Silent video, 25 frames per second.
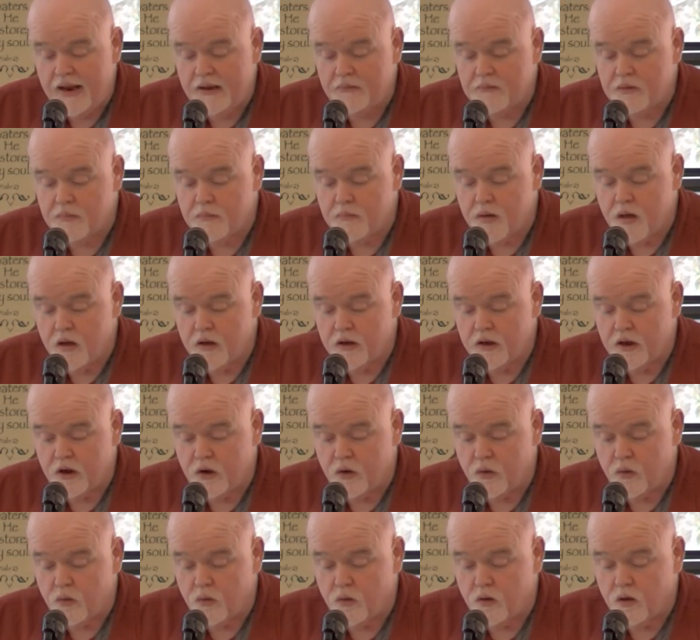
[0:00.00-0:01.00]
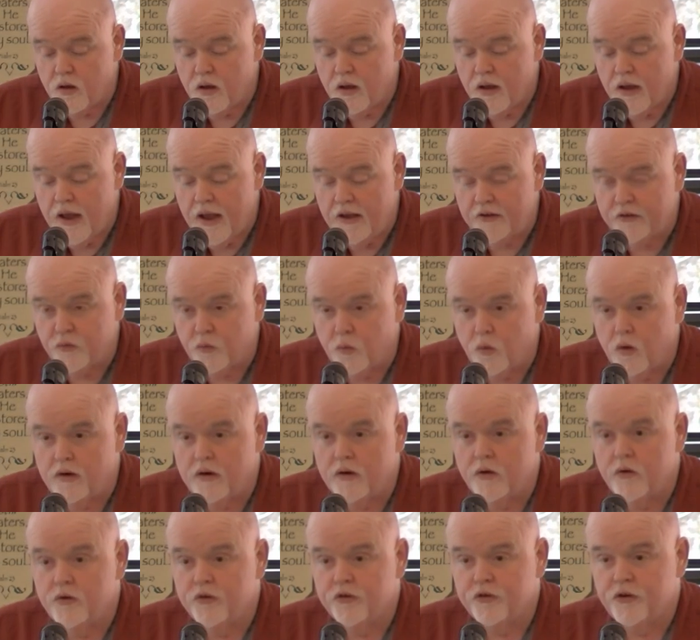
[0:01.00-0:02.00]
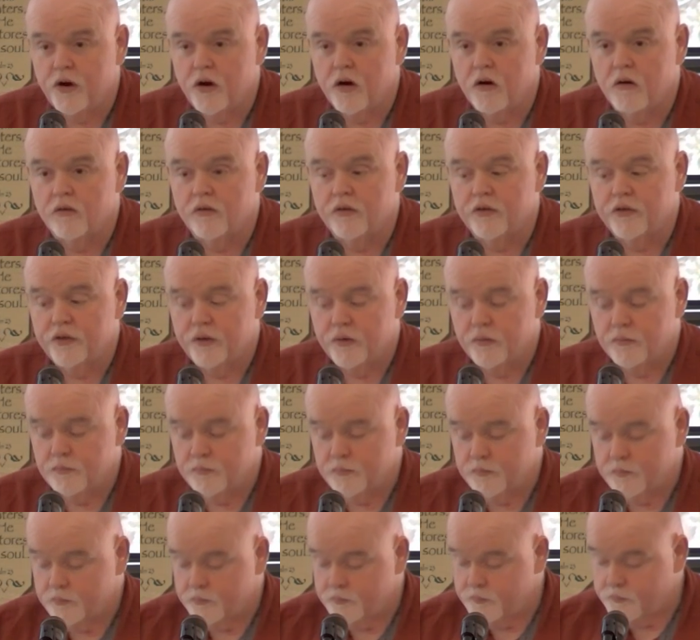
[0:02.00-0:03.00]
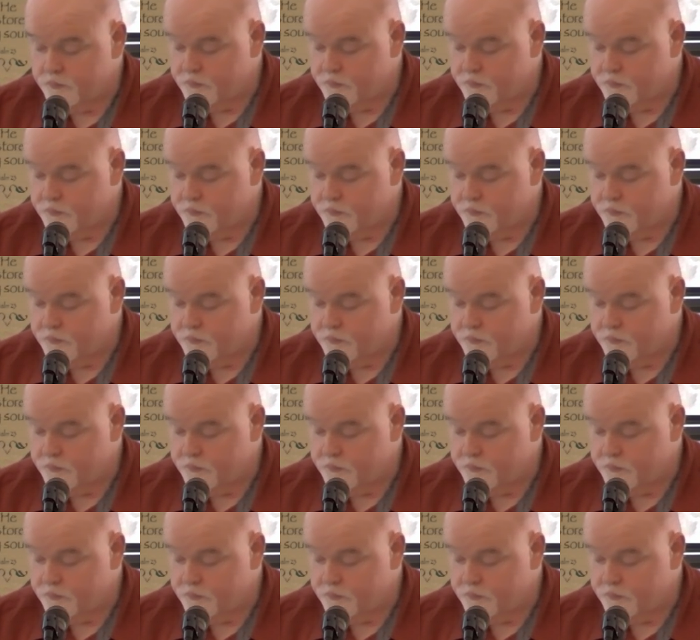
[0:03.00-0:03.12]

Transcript: But I am among you as one who serves.